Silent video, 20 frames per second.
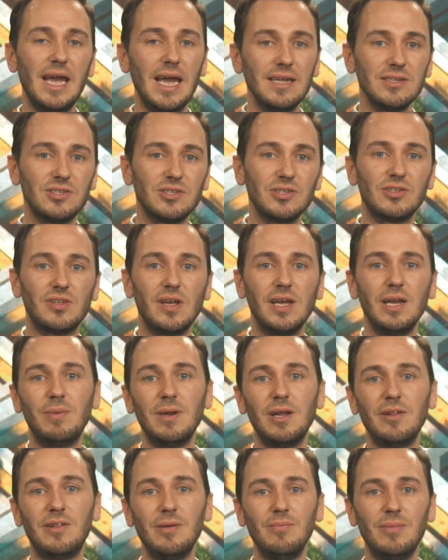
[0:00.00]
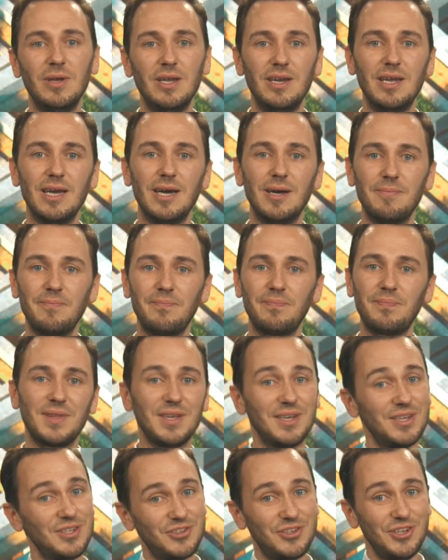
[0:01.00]
and Sustainability Media.
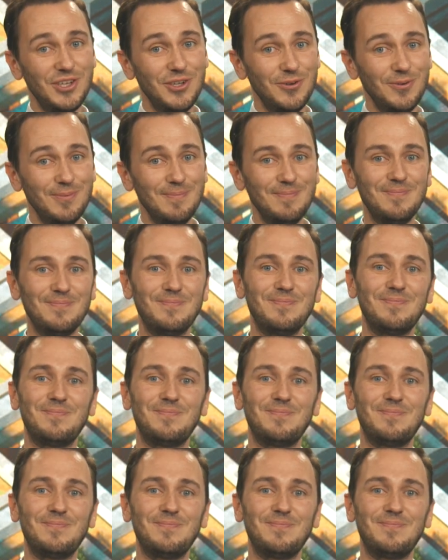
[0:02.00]
See you!